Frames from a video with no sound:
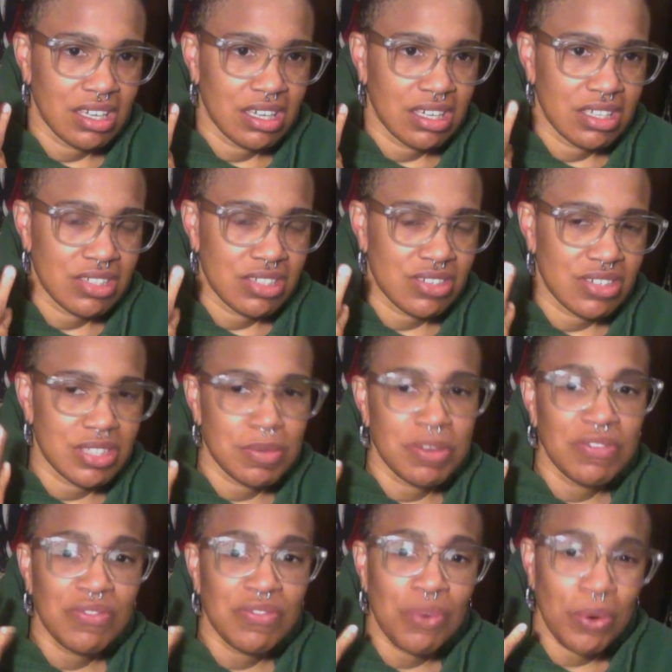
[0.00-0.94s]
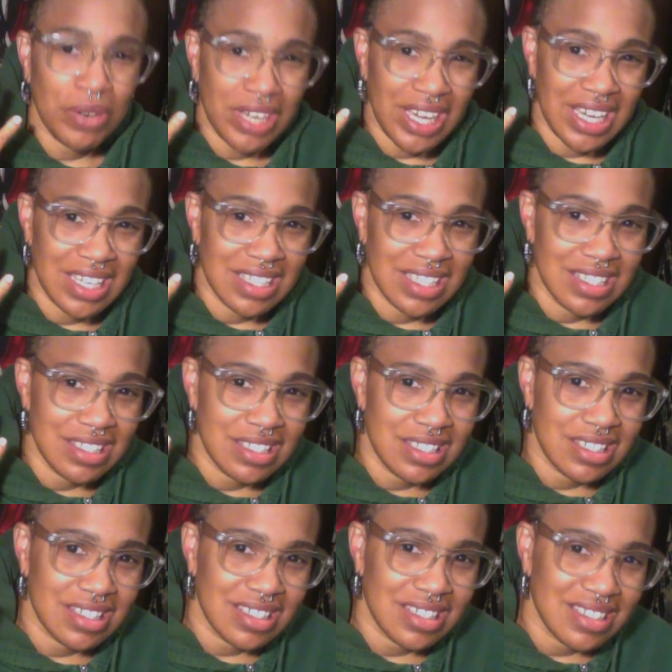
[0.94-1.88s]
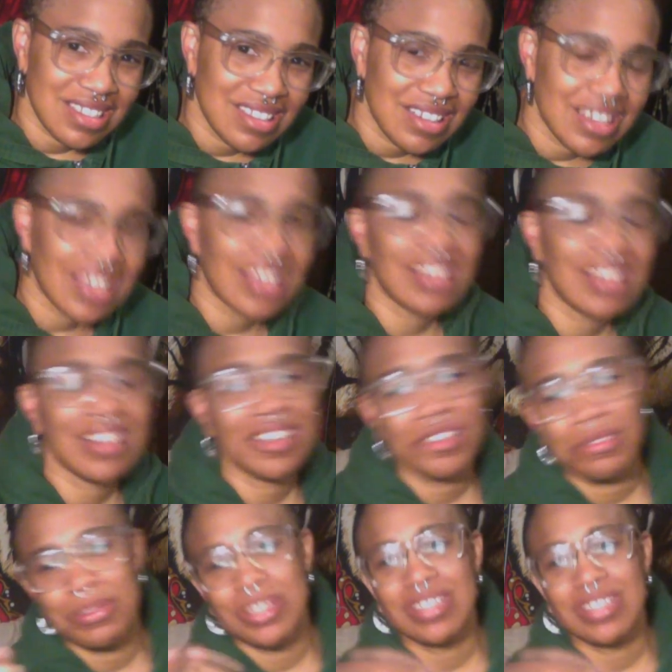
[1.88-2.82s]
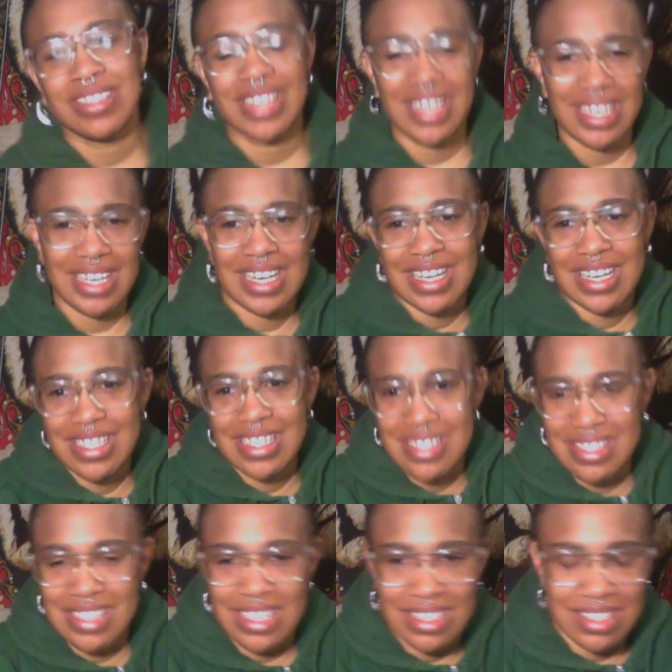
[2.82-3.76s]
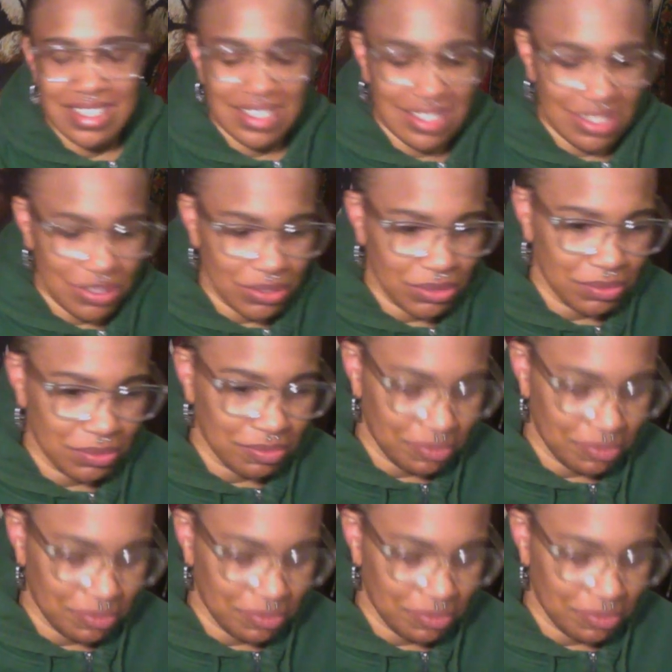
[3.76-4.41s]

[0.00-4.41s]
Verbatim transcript: So it's been four days. Uh, well, I guess that's still